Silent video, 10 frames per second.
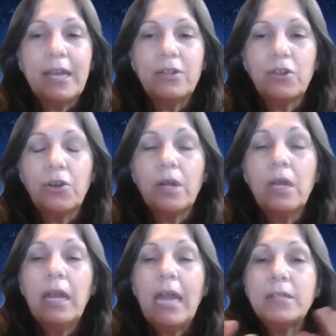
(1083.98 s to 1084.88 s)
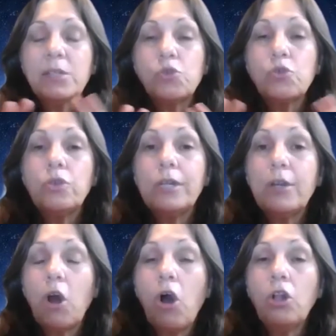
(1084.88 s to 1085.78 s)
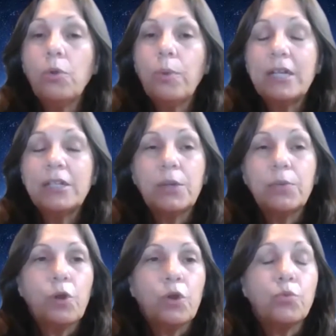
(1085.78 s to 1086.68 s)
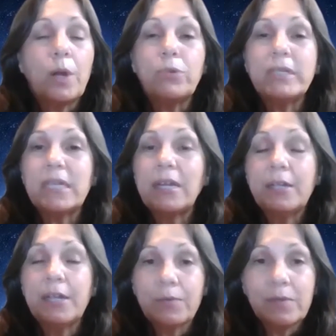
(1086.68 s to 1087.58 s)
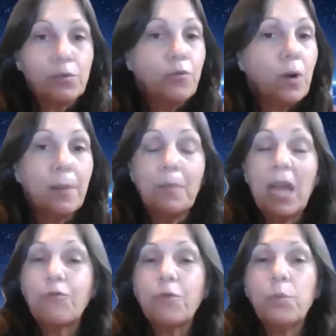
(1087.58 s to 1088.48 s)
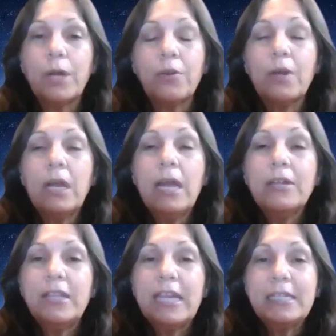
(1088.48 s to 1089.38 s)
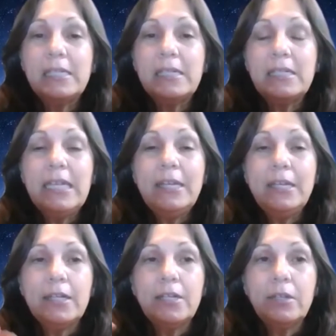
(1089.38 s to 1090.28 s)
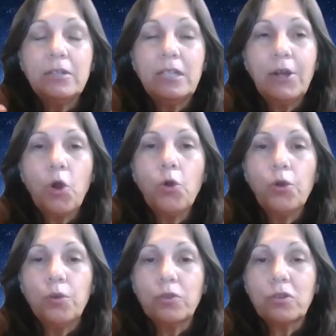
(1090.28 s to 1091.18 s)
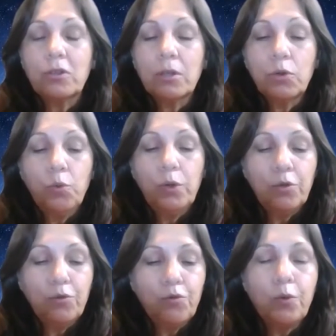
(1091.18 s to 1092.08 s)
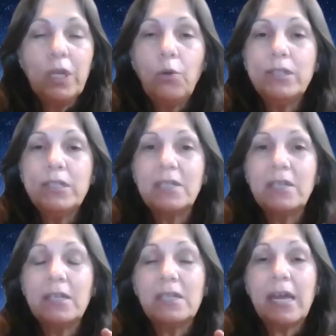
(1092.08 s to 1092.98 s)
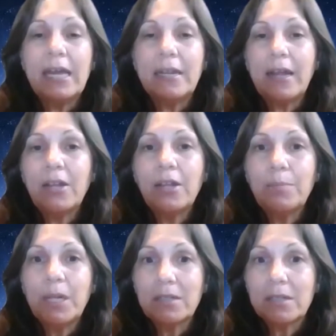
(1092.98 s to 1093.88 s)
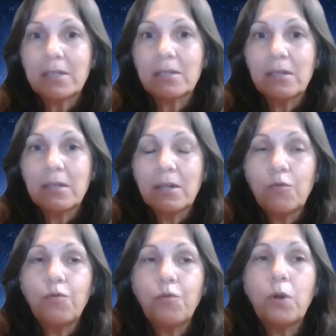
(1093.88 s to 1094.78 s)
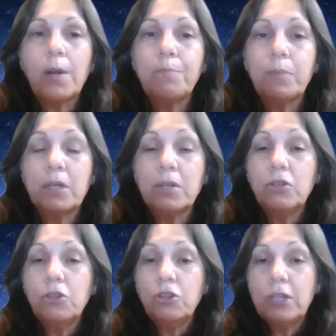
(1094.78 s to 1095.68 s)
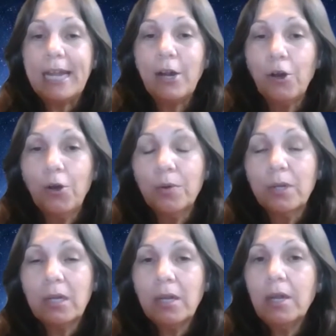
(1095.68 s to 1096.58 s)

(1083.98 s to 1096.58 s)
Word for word: together, and circling all around it were representatives from everywhere. They seeded the earth with frequencies and elements from their